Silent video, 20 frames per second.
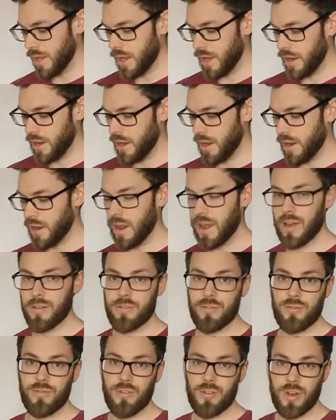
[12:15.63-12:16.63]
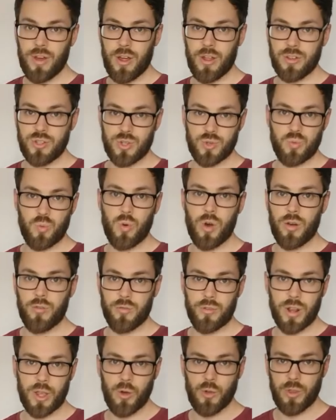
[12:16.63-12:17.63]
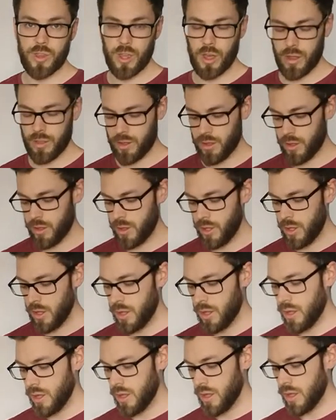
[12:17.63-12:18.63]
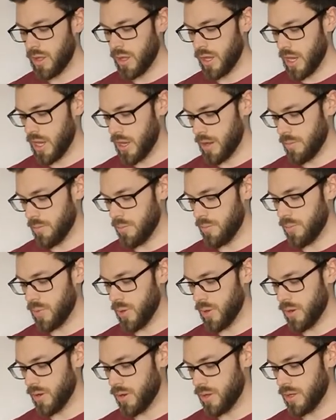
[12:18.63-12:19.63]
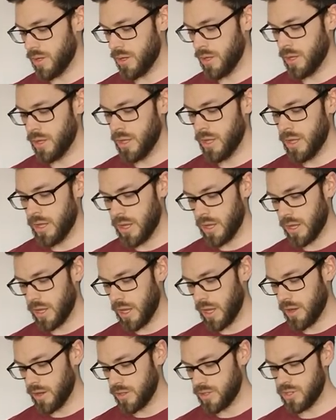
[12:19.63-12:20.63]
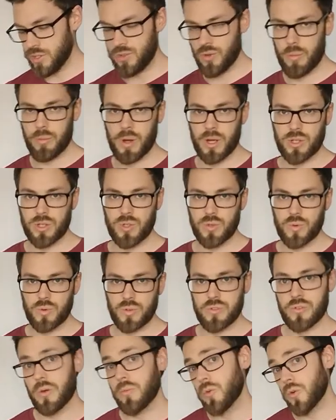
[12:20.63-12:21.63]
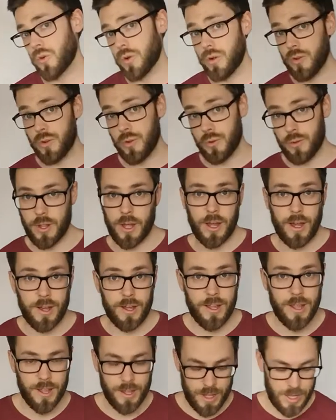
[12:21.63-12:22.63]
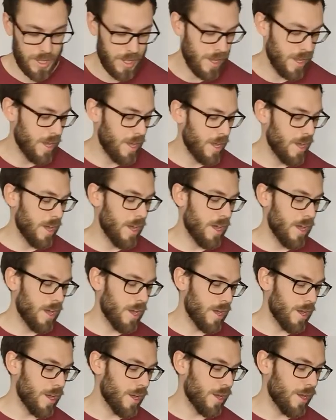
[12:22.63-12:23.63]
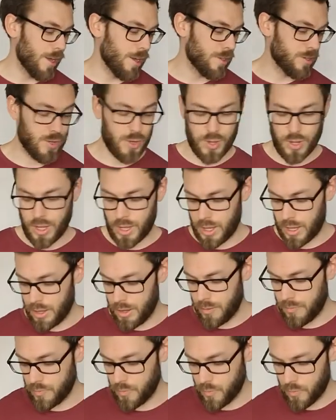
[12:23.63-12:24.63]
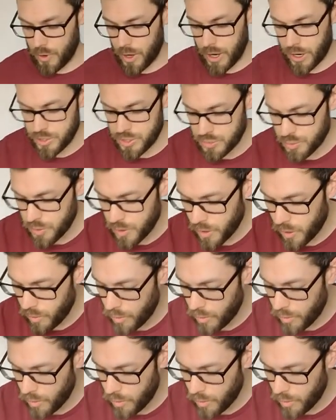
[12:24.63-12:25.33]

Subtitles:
then have just one ring on the other. But again, this is not my sword, so I'm not going to do that. Right, I just want to